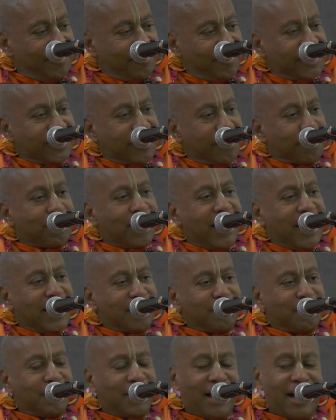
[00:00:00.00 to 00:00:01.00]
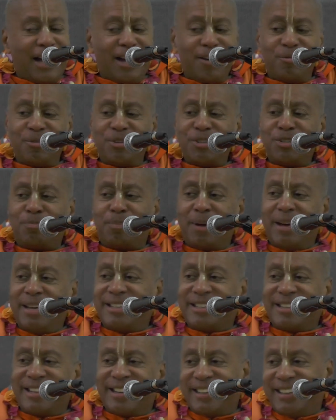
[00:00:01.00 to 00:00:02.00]
But the bottom line was
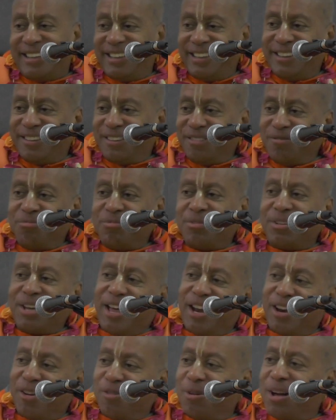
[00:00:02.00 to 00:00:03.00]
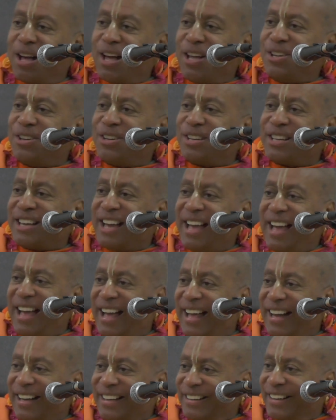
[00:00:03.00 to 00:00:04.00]
basically, get it while you
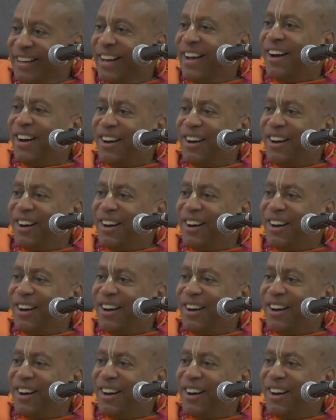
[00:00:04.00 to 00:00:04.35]
can, you